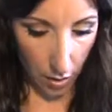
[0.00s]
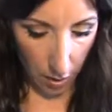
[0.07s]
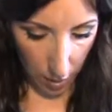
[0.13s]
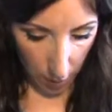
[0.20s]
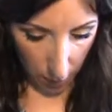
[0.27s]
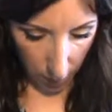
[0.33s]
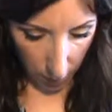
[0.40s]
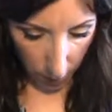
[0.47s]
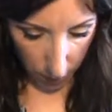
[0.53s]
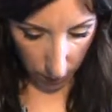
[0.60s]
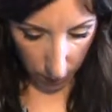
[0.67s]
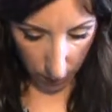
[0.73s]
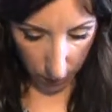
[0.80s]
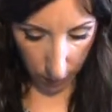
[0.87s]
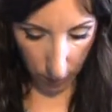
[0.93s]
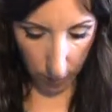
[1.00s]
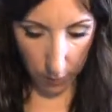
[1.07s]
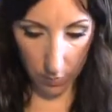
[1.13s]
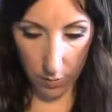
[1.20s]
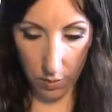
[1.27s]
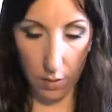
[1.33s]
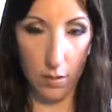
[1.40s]
Um,
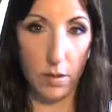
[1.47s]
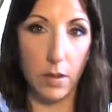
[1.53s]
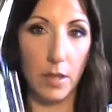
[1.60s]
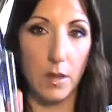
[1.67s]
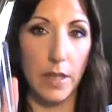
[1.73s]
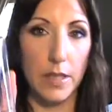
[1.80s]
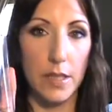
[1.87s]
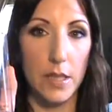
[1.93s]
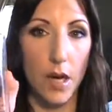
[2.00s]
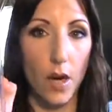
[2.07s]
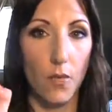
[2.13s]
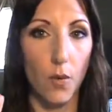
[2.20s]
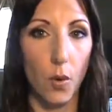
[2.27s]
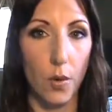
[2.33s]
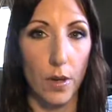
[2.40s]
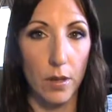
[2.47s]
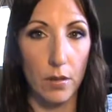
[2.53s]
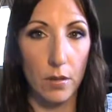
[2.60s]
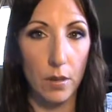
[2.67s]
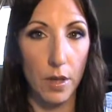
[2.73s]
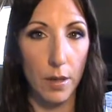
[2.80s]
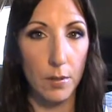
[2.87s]
cleanse off
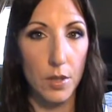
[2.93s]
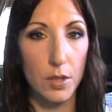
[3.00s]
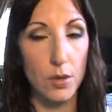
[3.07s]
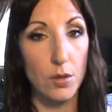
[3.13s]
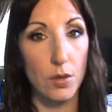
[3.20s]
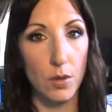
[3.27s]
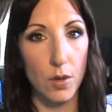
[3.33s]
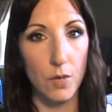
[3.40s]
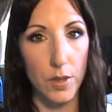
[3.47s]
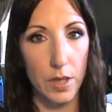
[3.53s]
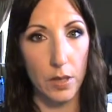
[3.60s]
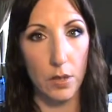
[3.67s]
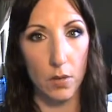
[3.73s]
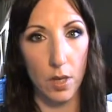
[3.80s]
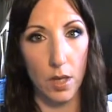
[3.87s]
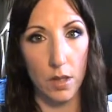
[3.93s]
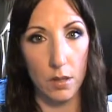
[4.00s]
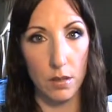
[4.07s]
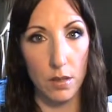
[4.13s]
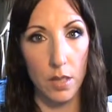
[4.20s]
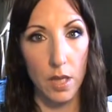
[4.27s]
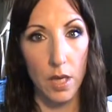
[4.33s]
oil. I'm going to do a video
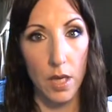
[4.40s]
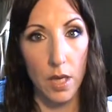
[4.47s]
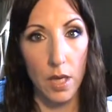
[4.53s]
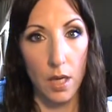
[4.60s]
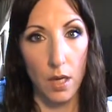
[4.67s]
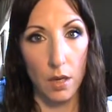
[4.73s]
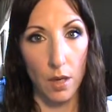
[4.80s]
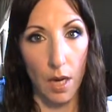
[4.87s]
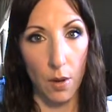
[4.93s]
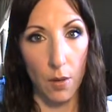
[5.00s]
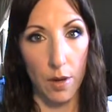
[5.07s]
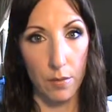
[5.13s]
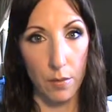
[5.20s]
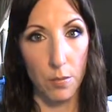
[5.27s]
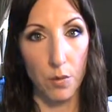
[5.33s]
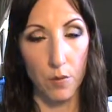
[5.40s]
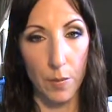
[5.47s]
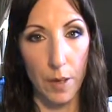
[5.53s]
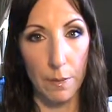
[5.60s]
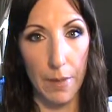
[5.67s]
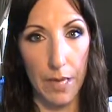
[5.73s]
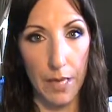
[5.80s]
on how I remove
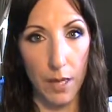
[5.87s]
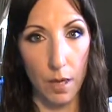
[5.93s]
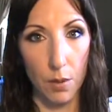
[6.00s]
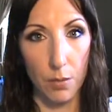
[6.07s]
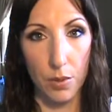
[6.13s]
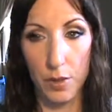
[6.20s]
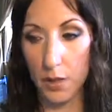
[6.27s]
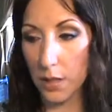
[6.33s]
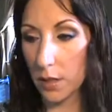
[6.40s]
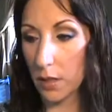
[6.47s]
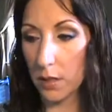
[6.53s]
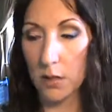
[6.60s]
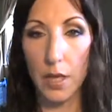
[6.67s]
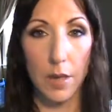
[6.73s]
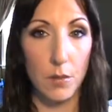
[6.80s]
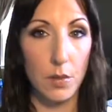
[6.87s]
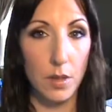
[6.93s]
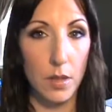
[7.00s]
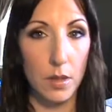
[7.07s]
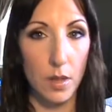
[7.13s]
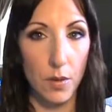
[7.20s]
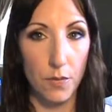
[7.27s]
my makeup, but this, I
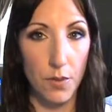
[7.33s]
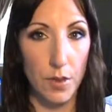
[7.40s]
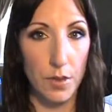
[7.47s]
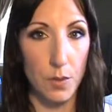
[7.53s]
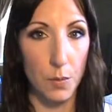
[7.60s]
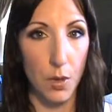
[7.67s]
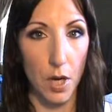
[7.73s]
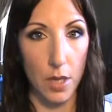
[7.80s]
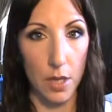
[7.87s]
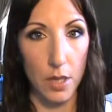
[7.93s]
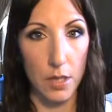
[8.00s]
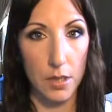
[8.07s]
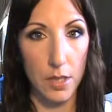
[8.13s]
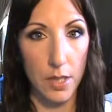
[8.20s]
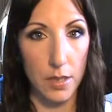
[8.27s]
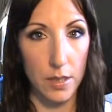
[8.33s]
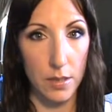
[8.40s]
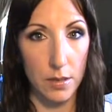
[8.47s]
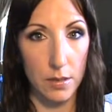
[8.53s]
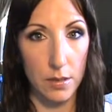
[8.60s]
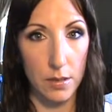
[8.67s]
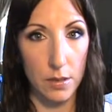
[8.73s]
really love this product. I think
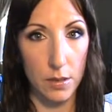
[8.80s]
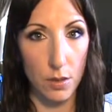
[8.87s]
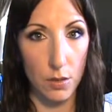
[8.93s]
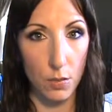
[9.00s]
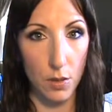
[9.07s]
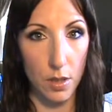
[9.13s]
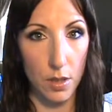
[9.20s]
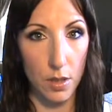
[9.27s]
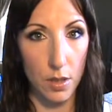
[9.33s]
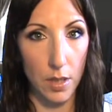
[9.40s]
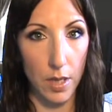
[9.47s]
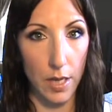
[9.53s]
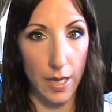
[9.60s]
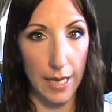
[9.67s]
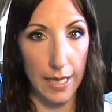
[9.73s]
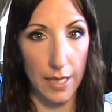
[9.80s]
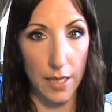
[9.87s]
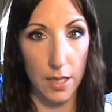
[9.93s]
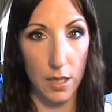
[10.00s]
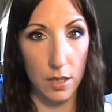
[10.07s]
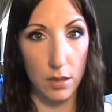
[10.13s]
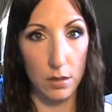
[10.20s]
this is a good one.
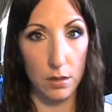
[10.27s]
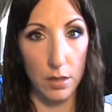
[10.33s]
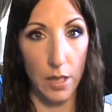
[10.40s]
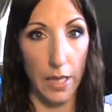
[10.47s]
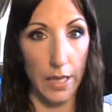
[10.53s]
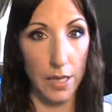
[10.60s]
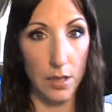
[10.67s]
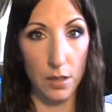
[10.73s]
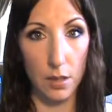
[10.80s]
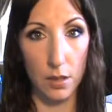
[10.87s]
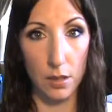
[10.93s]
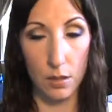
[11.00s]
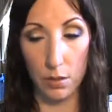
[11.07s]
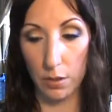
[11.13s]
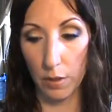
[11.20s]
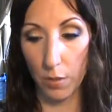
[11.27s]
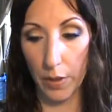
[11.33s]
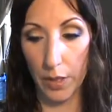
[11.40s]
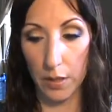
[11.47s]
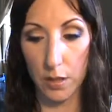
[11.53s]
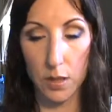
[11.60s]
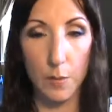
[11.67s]
I like the way
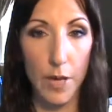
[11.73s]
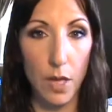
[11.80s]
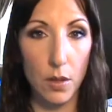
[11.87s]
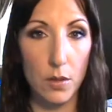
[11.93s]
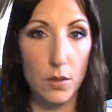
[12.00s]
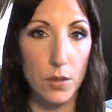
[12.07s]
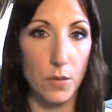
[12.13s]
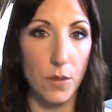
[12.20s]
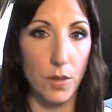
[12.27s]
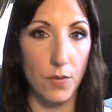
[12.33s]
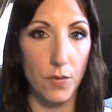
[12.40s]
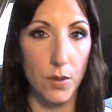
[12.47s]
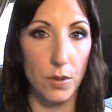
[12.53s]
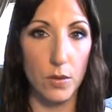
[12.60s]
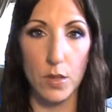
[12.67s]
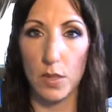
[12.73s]
it smells, the way it feels.